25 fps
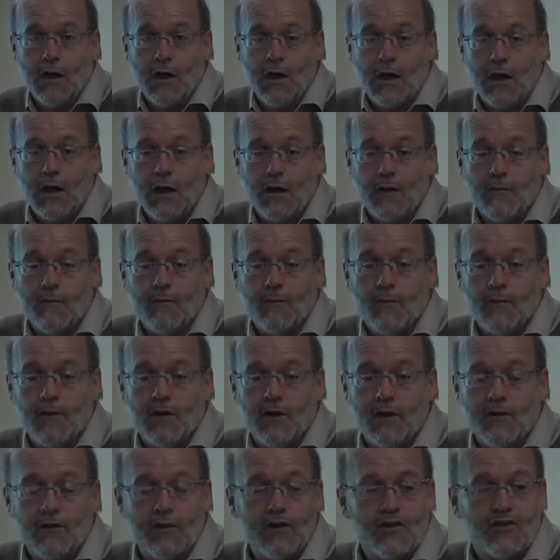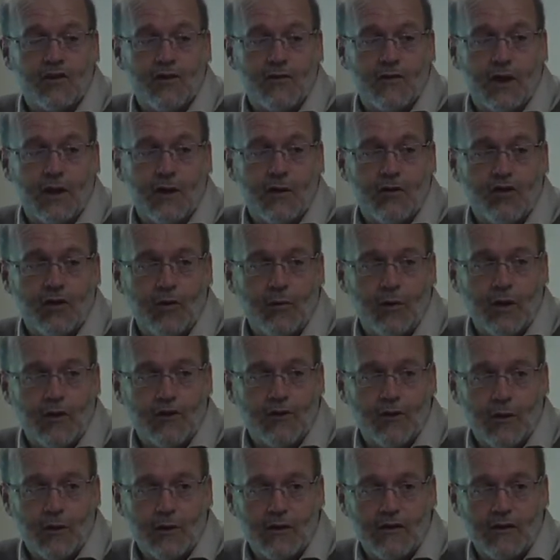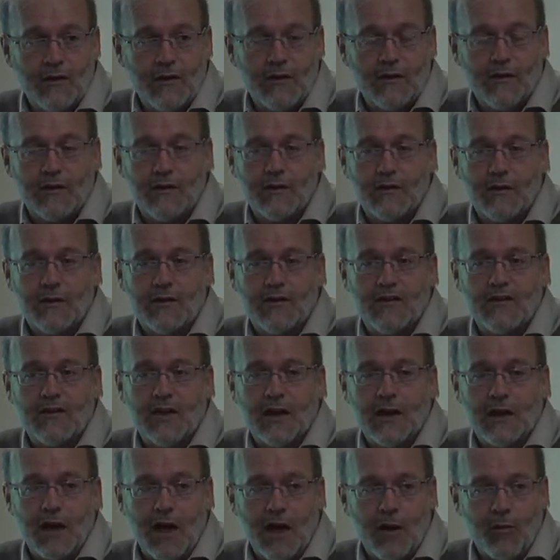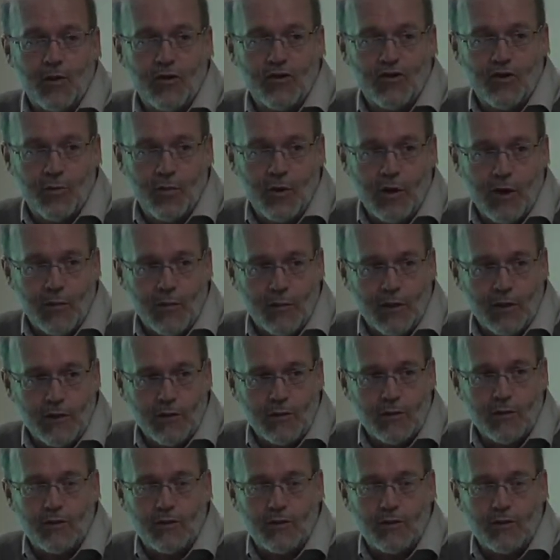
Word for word: the Division of Energy Resources at the State Commerce Department,